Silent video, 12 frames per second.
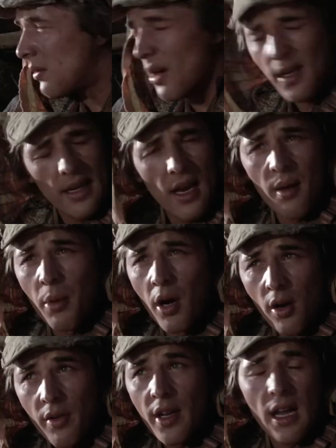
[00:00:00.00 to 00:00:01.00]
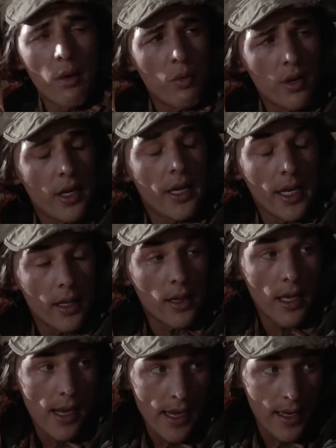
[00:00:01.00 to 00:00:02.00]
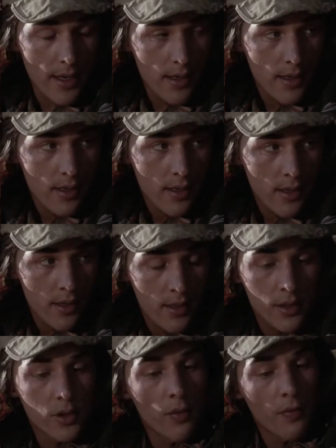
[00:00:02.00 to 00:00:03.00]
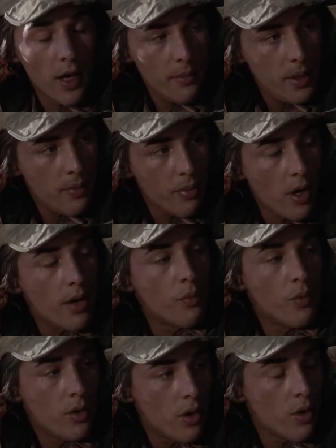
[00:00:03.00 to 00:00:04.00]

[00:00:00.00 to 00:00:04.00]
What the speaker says: Right now I'm hungry and I want to get laid. So find me a broad and we'll